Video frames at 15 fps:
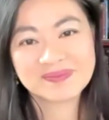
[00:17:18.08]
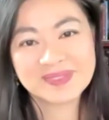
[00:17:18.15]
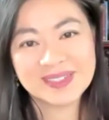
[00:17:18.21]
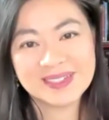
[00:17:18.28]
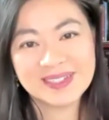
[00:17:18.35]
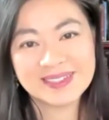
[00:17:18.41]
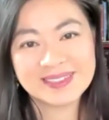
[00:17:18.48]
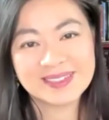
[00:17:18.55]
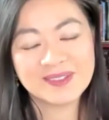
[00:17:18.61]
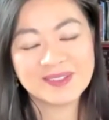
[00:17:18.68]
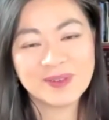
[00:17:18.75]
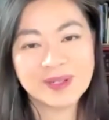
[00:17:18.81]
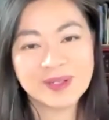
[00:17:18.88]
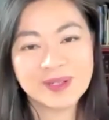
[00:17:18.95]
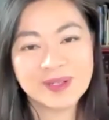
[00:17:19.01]
It's a
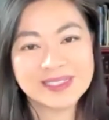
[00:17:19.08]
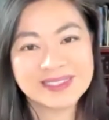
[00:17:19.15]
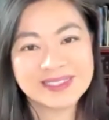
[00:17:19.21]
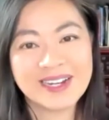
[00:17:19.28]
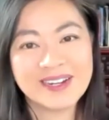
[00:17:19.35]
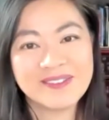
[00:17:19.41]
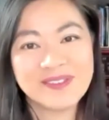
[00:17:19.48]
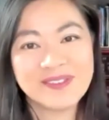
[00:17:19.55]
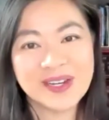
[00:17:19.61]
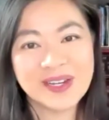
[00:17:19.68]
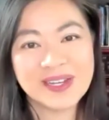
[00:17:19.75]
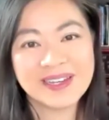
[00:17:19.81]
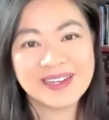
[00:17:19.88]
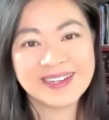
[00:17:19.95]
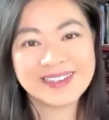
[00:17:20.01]
voice that's added
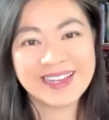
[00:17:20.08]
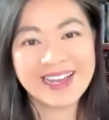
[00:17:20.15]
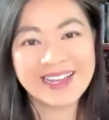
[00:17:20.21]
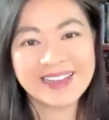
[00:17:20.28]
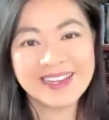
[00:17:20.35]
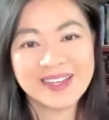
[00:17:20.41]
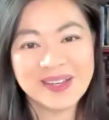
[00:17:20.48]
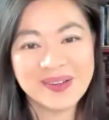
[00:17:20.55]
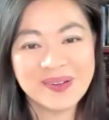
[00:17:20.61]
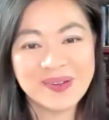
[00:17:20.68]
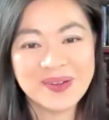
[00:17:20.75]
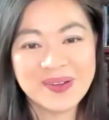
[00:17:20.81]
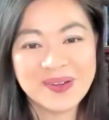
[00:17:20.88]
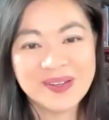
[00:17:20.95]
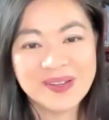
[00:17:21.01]
very gladly.
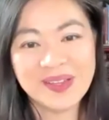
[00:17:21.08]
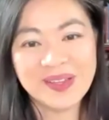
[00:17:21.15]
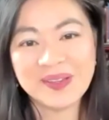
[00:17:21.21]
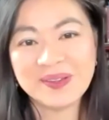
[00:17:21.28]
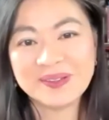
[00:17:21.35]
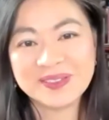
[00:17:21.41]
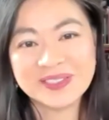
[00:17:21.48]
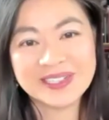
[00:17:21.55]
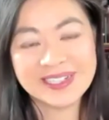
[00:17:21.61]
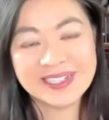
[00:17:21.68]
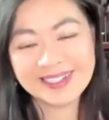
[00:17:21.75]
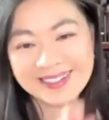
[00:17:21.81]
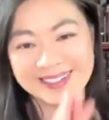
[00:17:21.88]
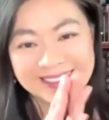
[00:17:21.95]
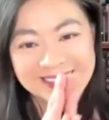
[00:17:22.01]
Thank you,
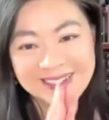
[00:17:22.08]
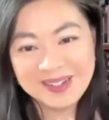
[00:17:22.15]
Shing.